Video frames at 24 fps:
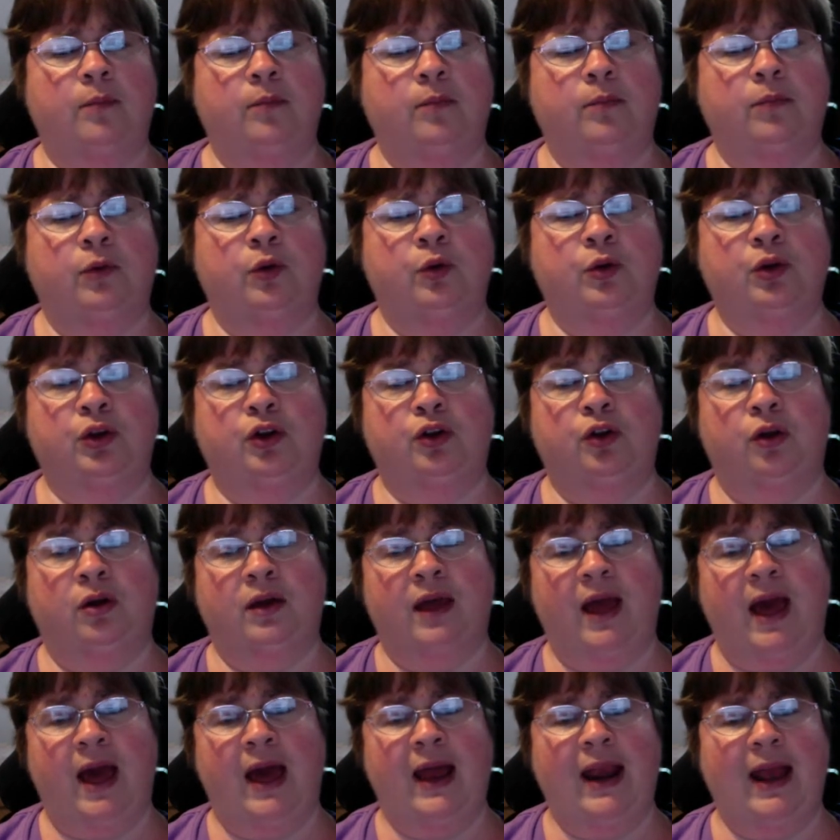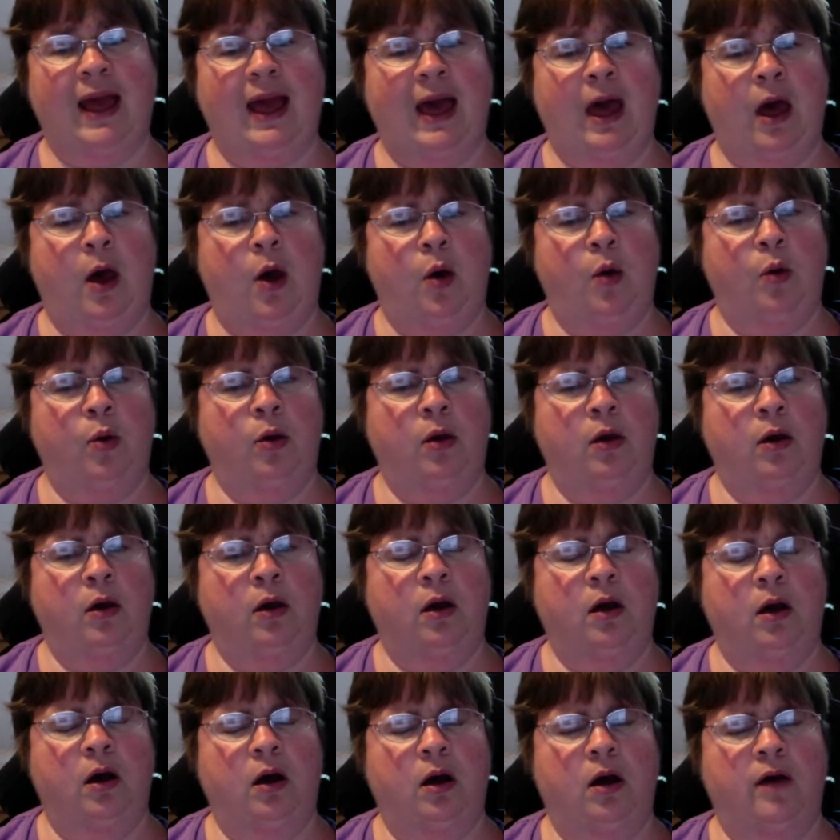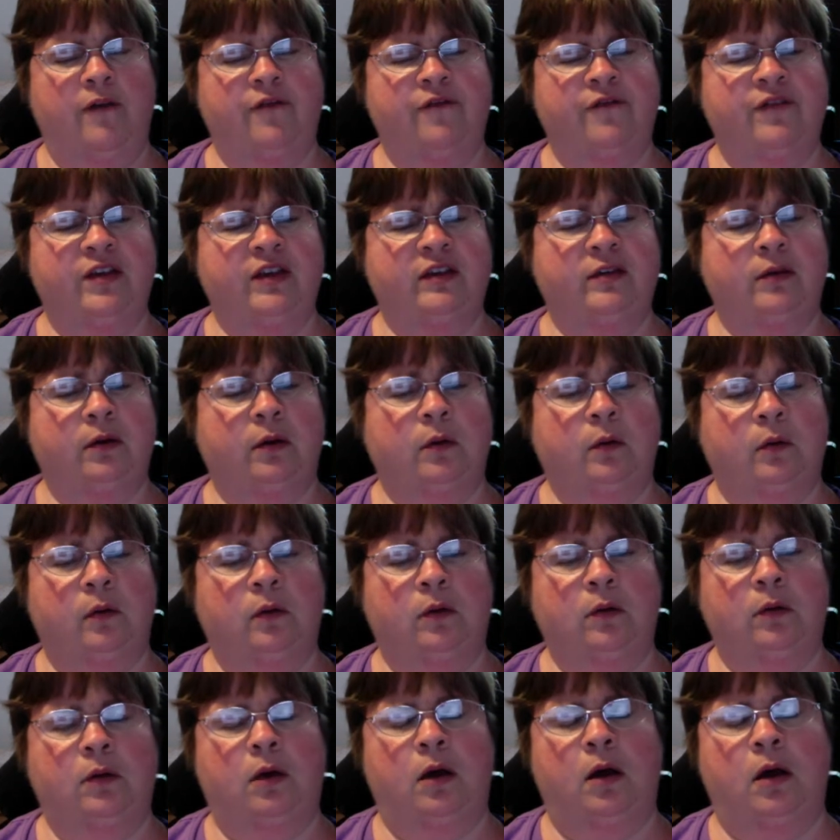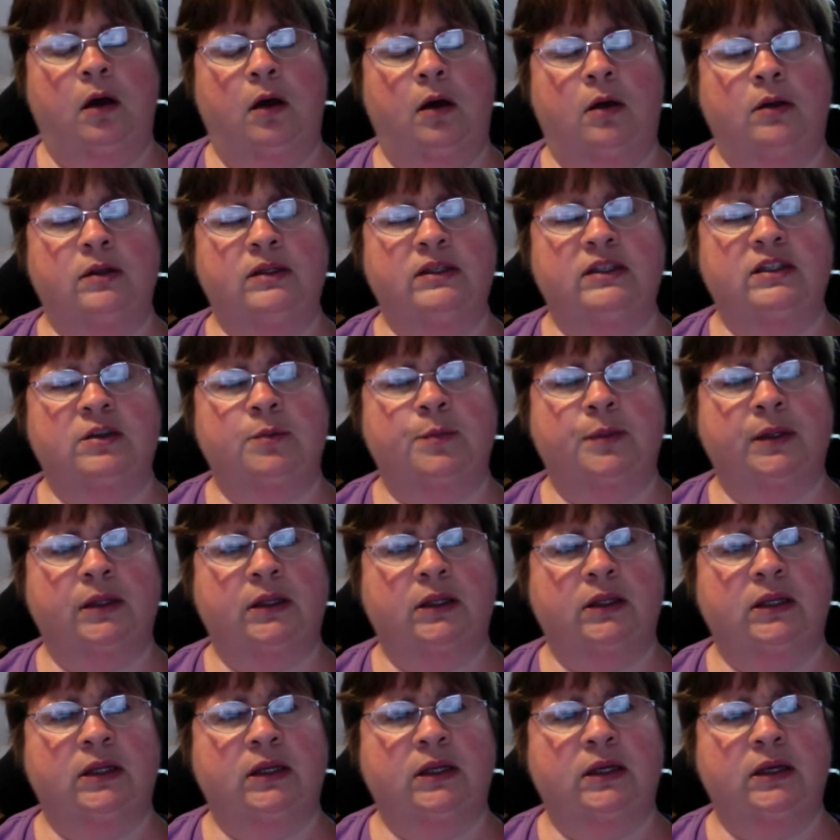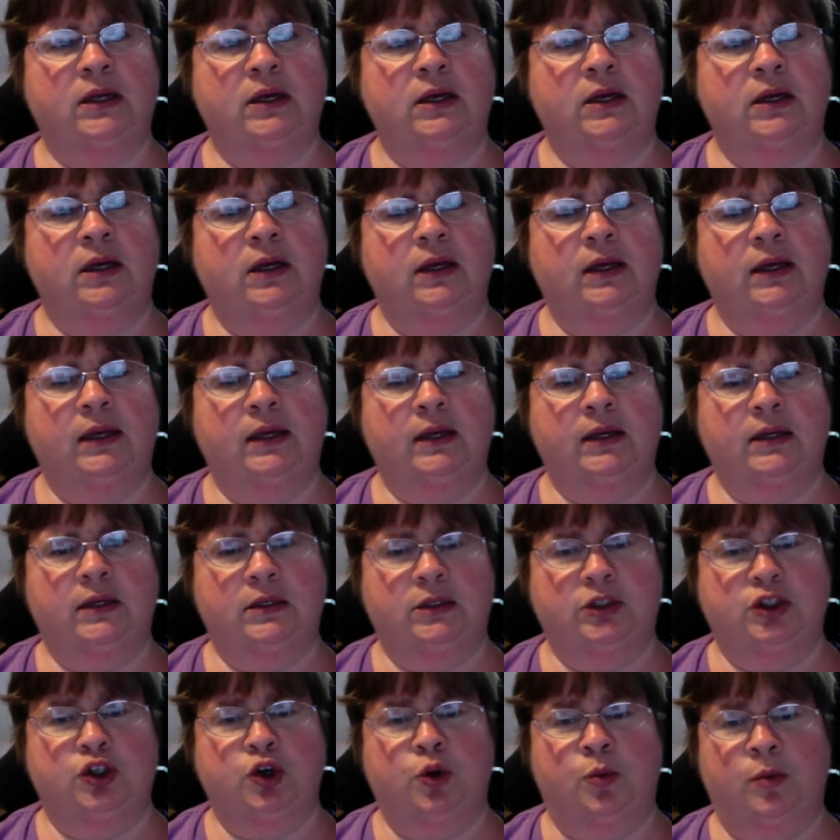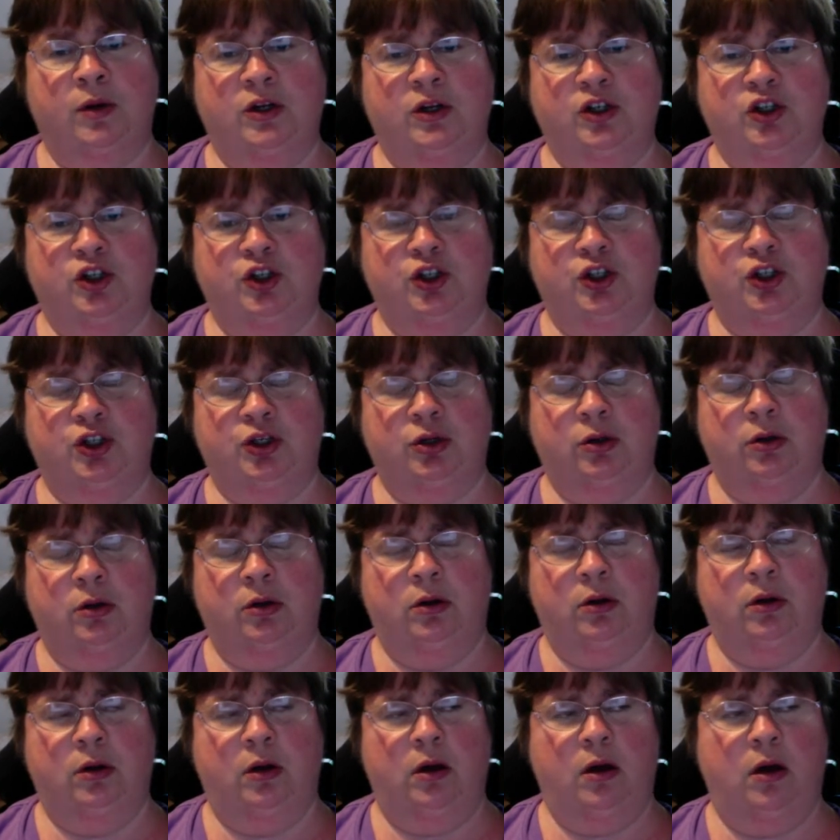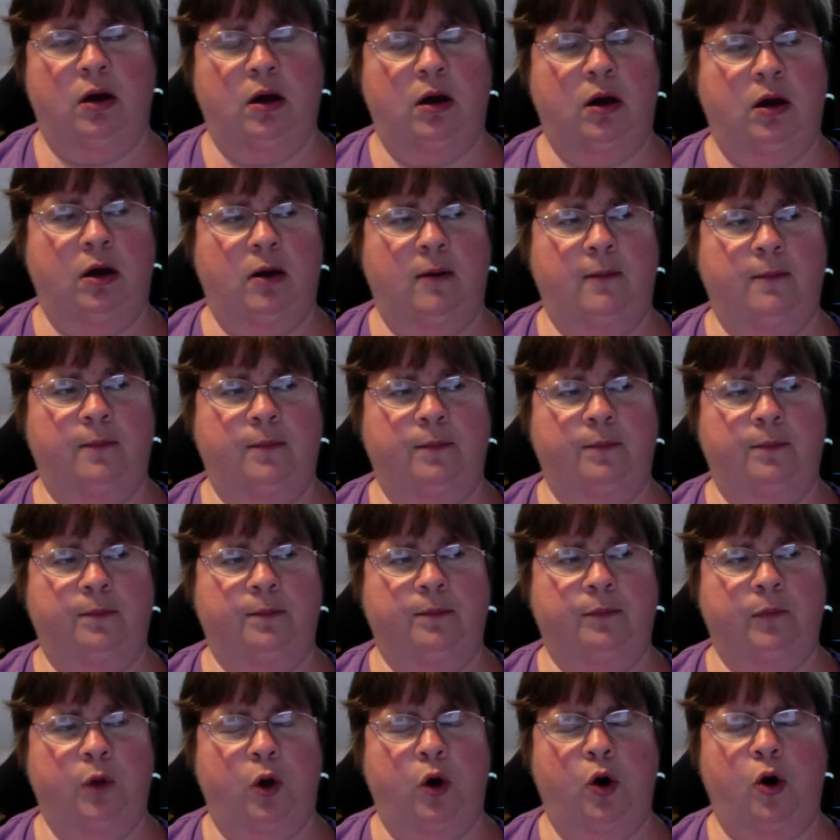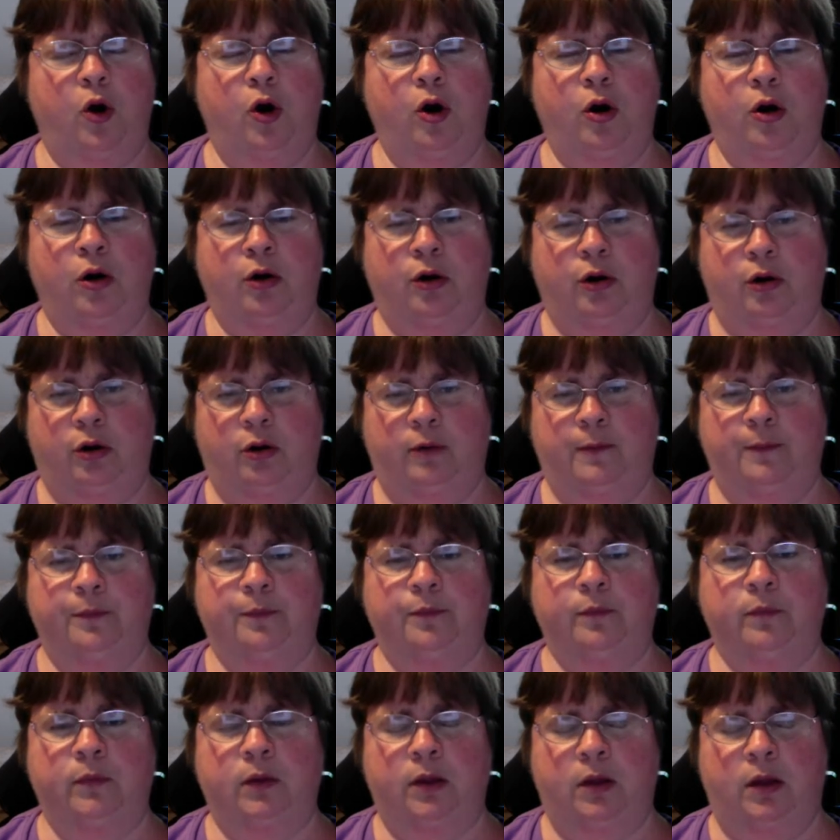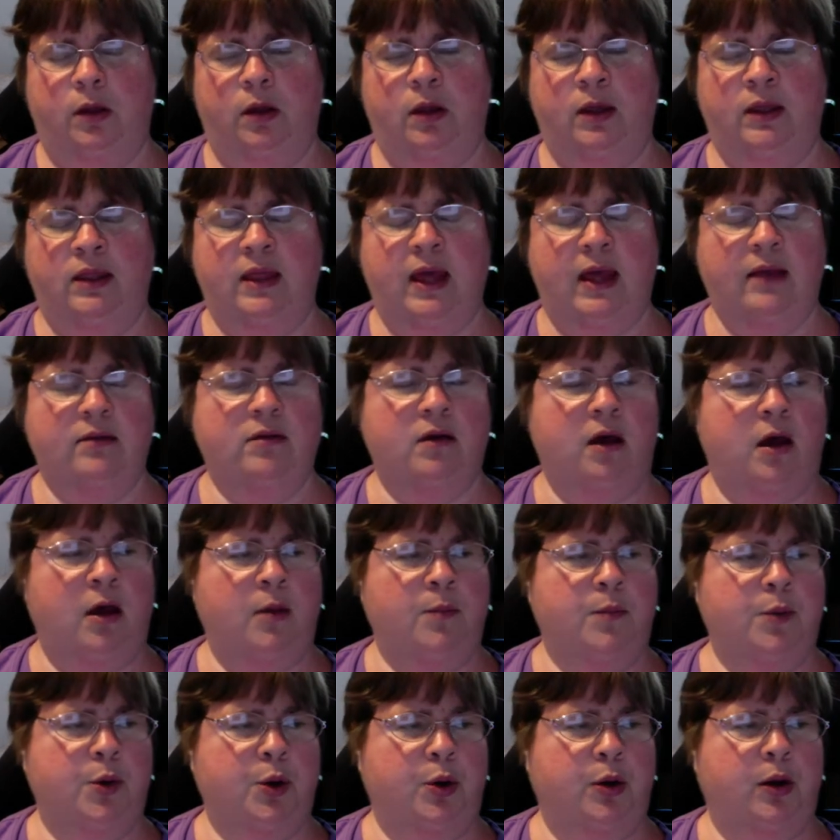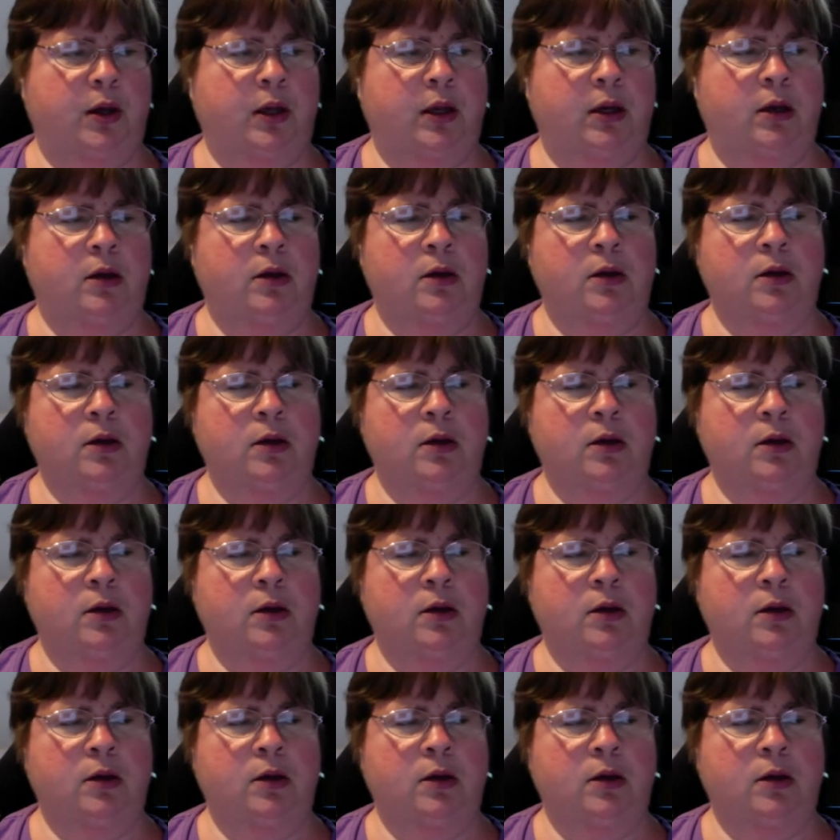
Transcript: You can look at how physical disability is so much harder in that time period.